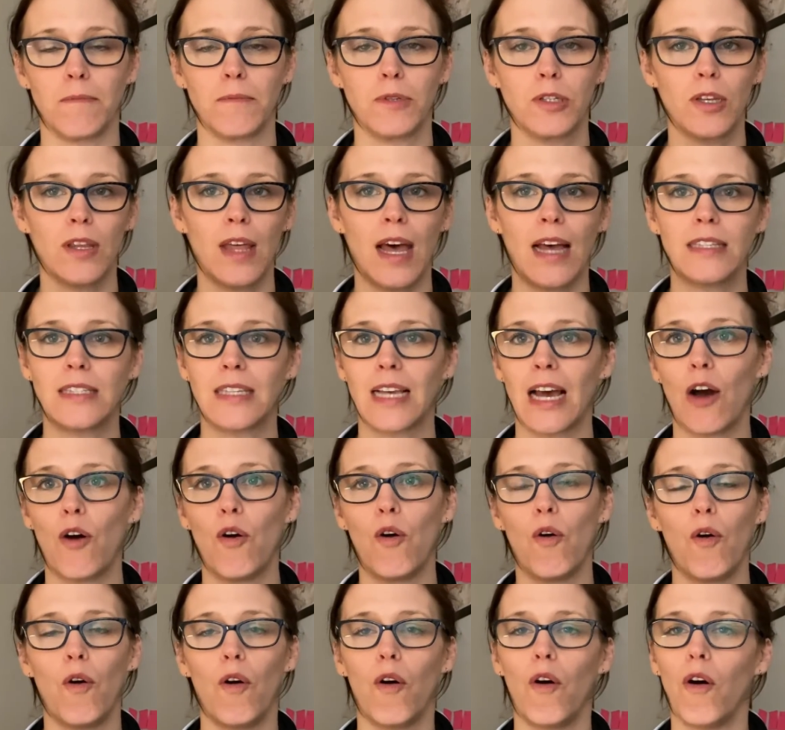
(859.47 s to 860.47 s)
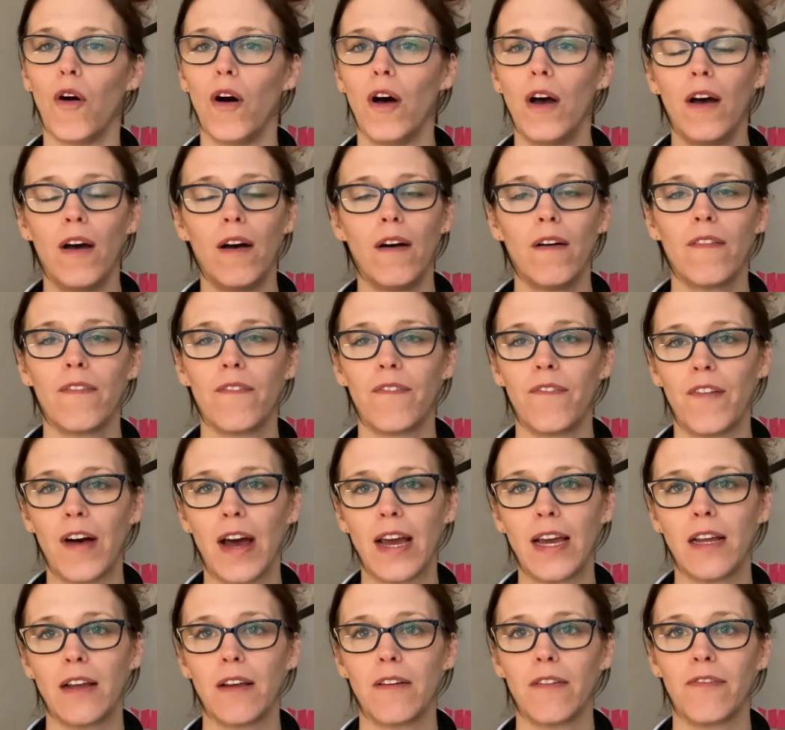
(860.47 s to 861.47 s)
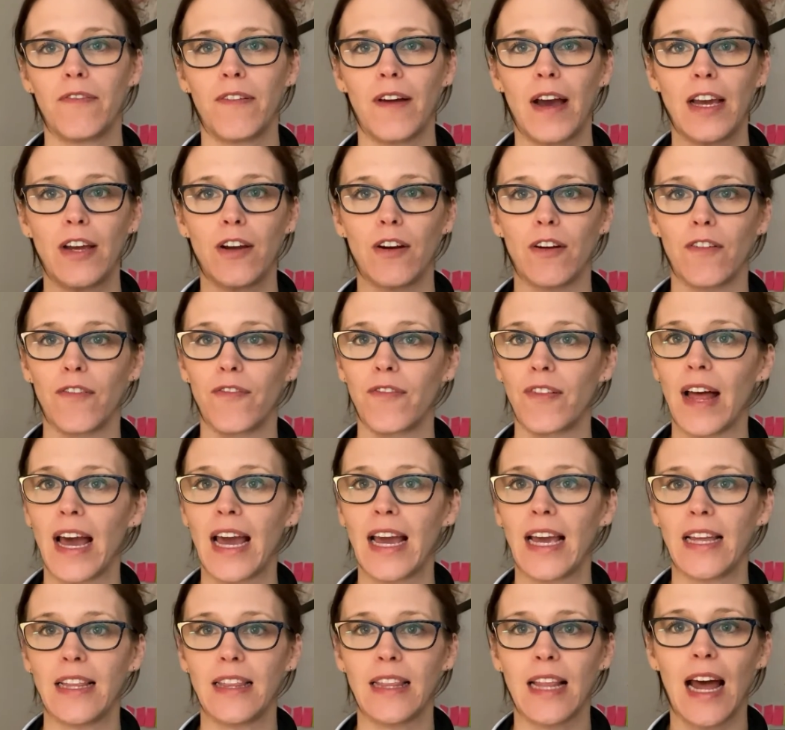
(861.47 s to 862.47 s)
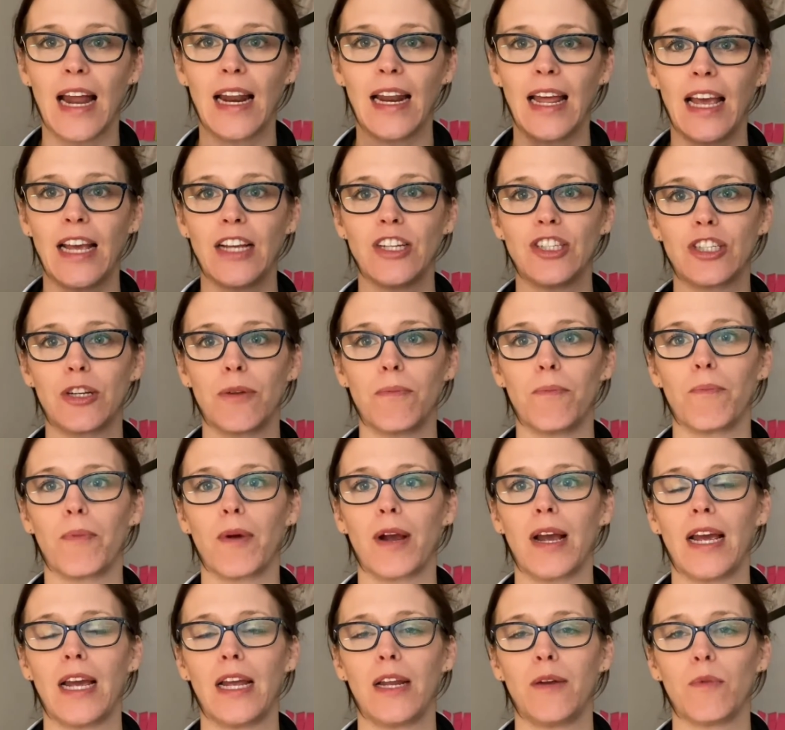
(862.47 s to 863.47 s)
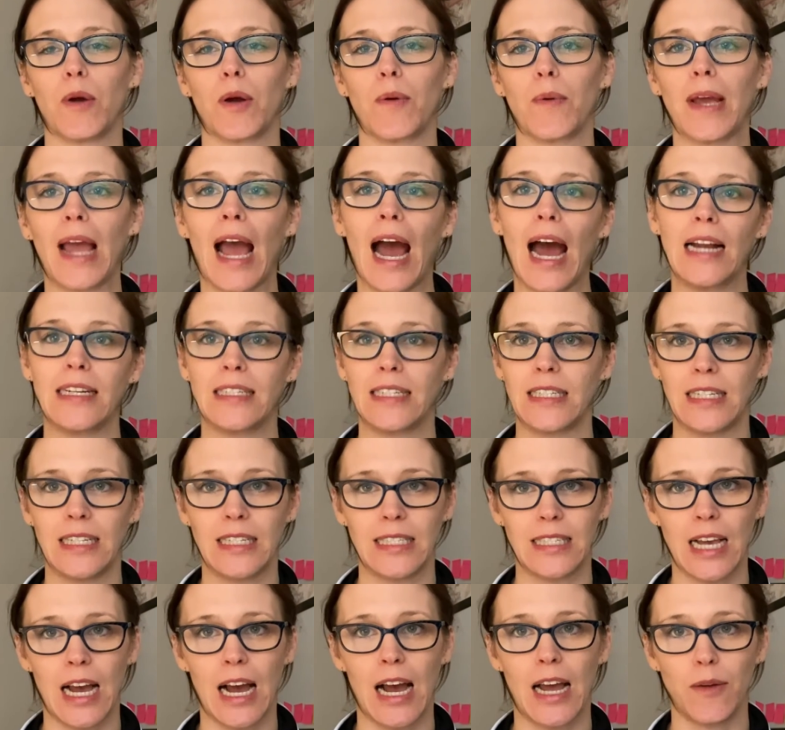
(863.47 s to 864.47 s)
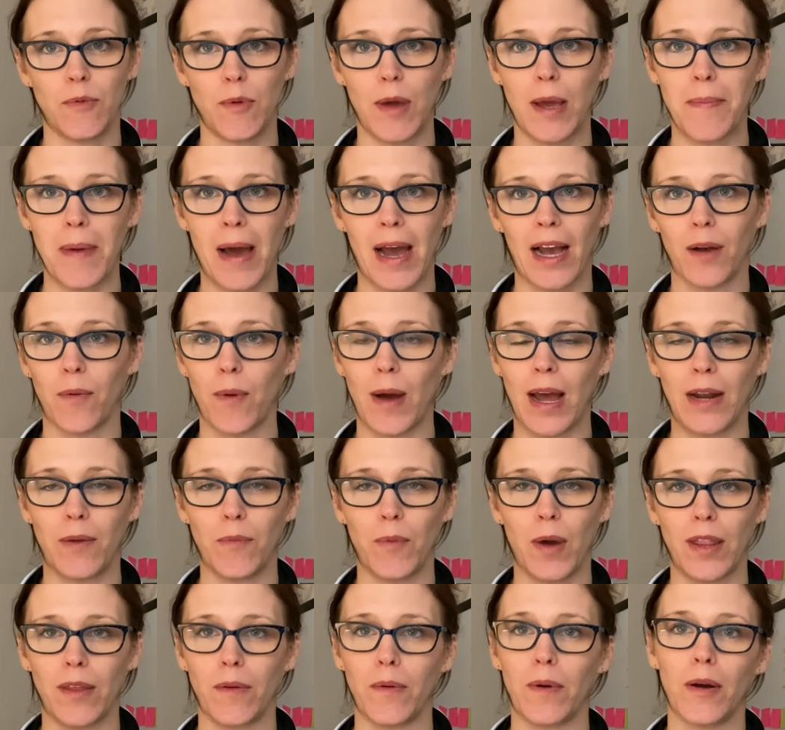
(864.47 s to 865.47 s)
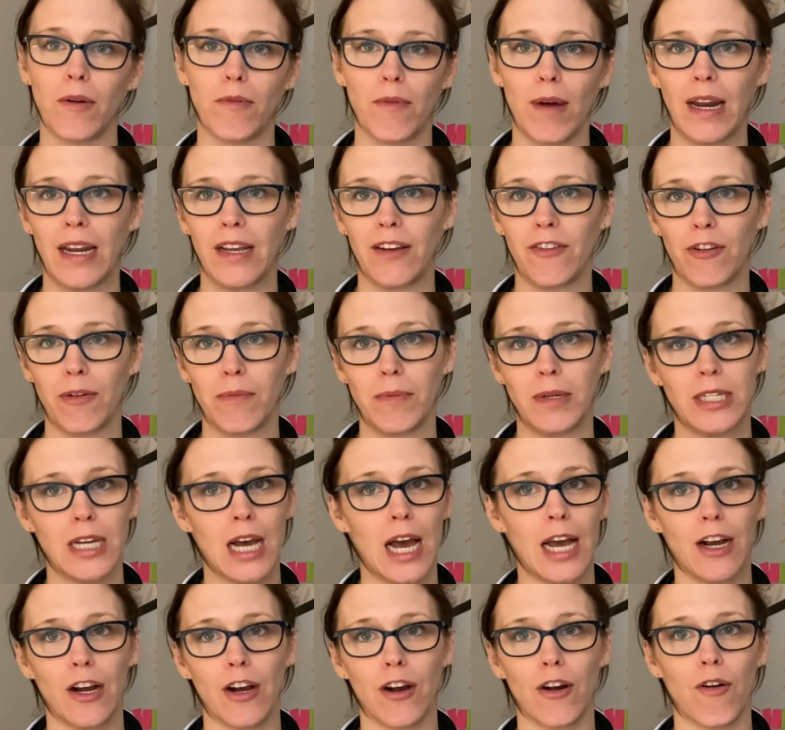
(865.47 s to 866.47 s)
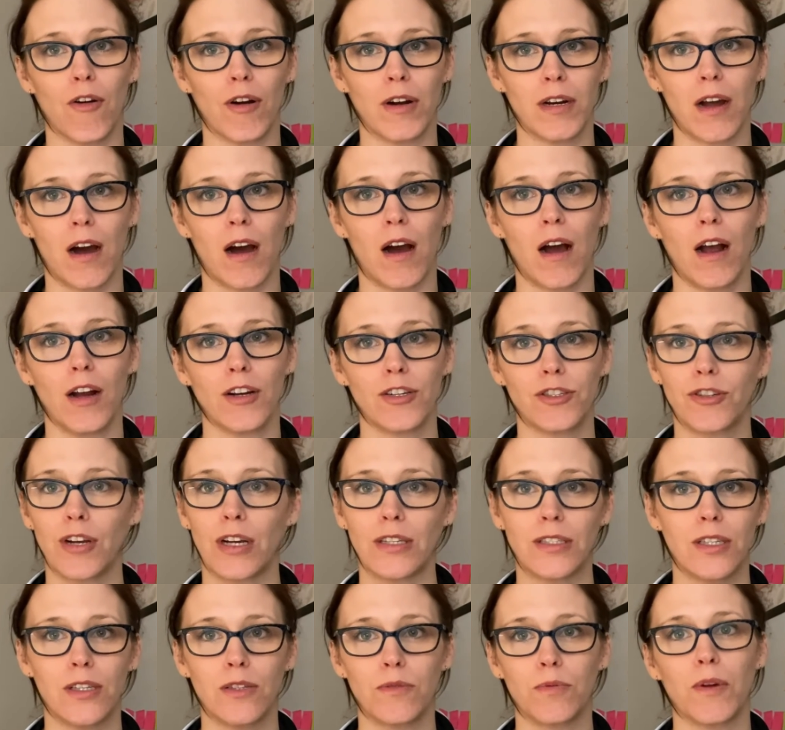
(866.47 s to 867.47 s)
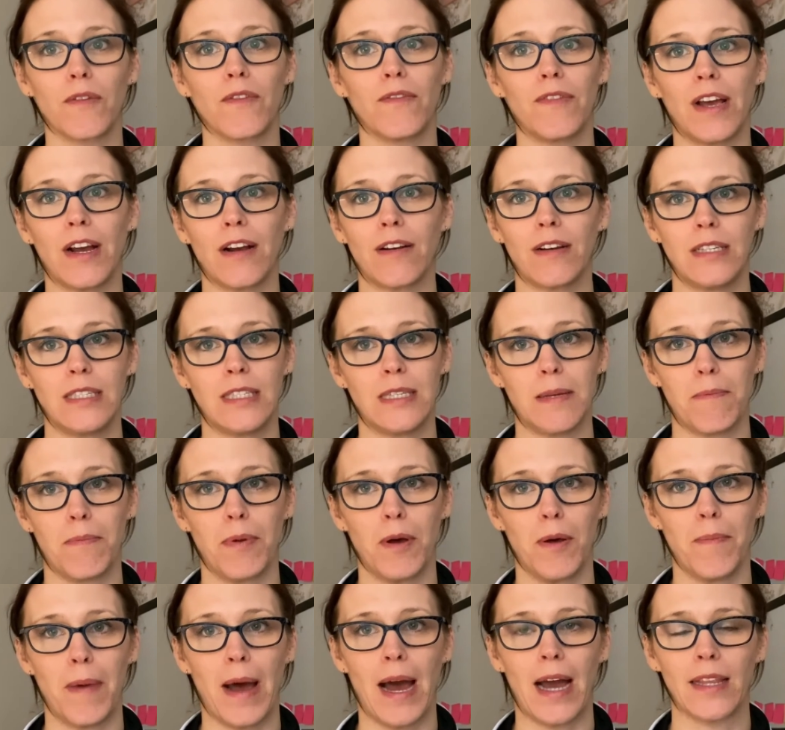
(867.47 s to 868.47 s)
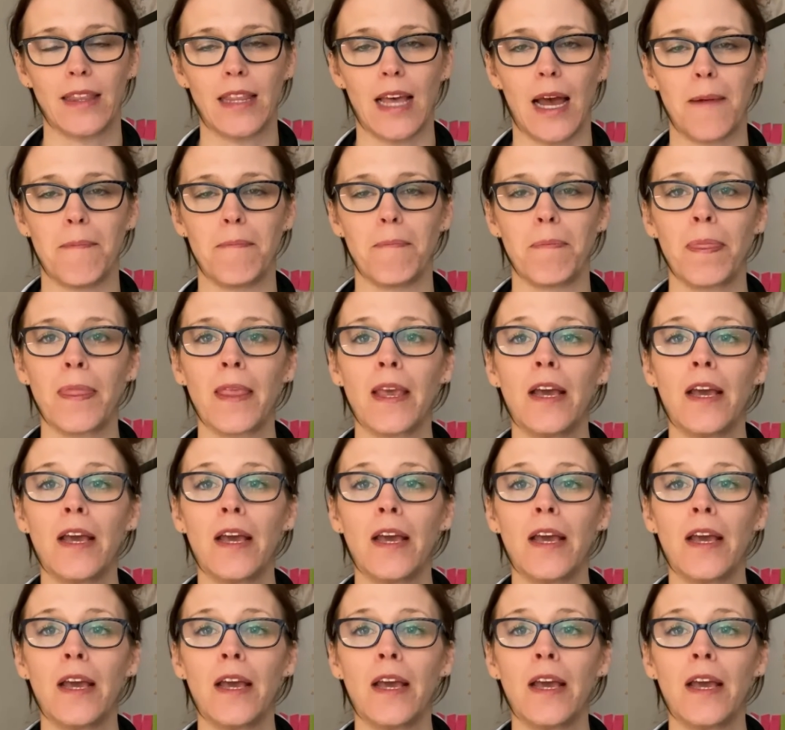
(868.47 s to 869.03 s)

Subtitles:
So that's that whole fight or flight, and that ancient brain where we had to decide way back when whether we were running from a tiger or not. Our stresses were very simple back then.